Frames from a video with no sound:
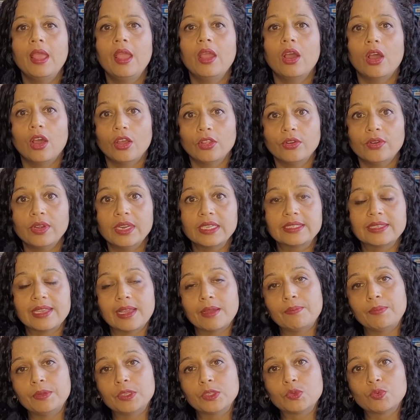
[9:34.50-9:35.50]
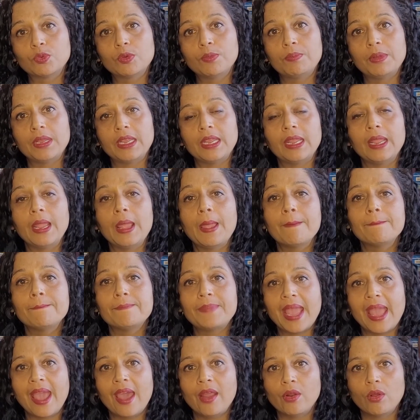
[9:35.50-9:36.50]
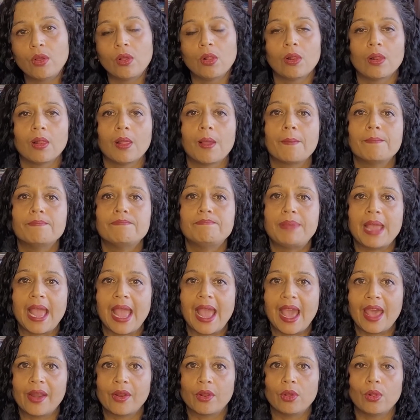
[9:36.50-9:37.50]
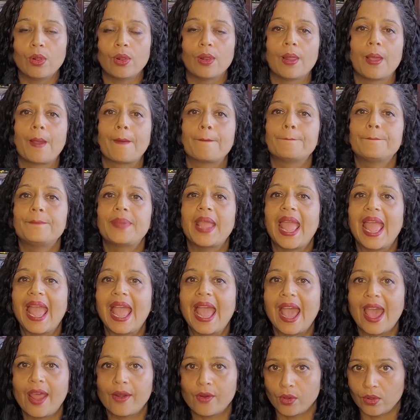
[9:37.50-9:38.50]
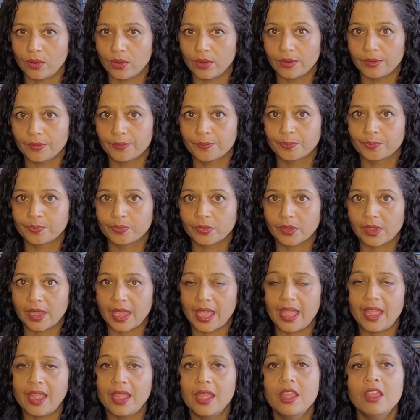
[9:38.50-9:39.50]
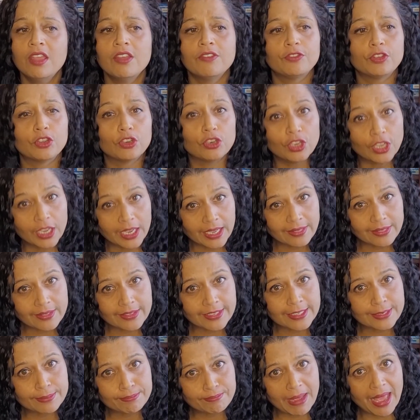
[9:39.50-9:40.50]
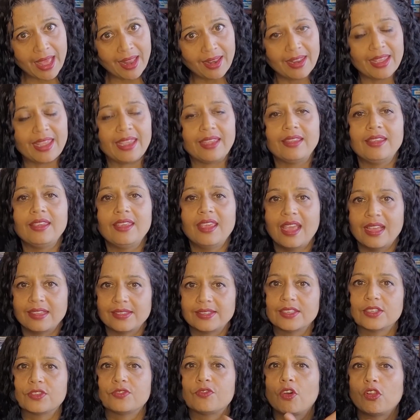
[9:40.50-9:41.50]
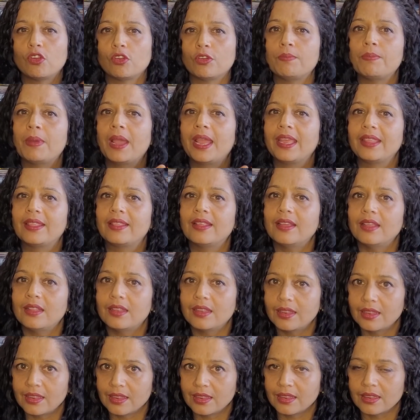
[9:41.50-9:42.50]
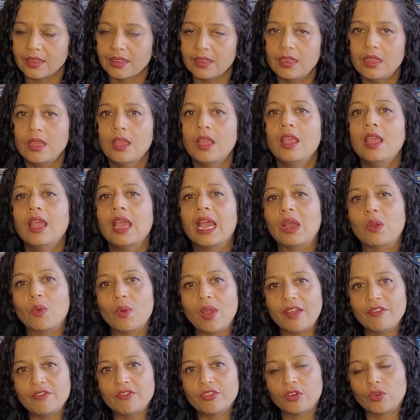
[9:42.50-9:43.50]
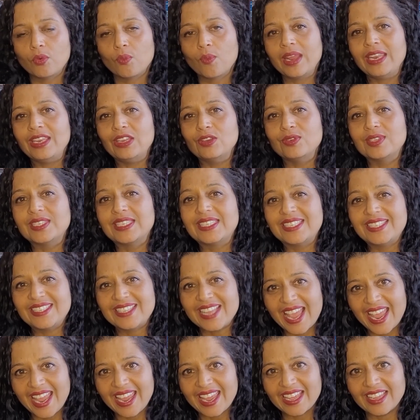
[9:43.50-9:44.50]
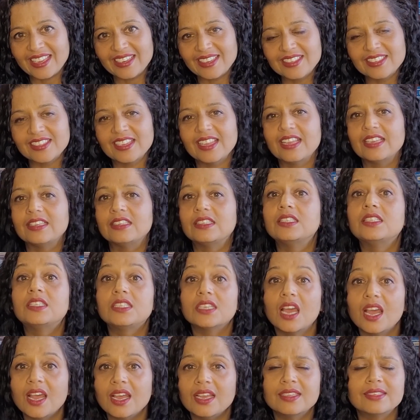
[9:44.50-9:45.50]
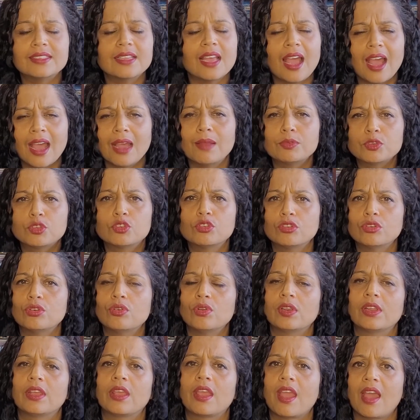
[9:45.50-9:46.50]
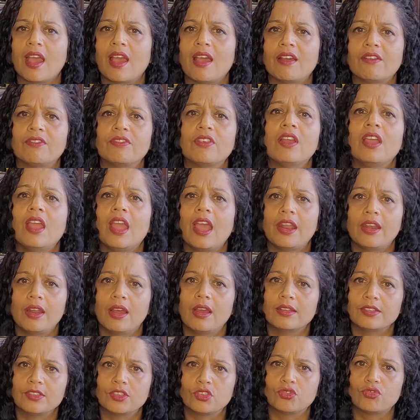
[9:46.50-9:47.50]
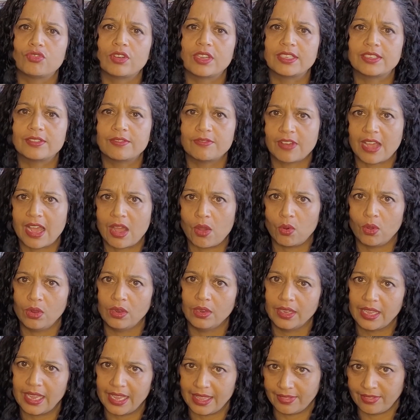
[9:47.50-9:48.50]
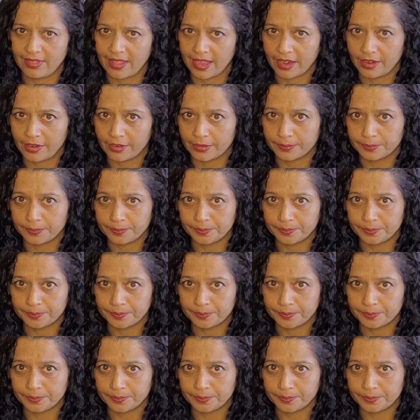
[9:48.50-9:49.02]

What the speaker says: Other examples would be pedal, battle, paddle. Okay? If you look at the spelling, yes, it's followed by the L. However, when you say it, it does absolutely have an unstressed vowel in there.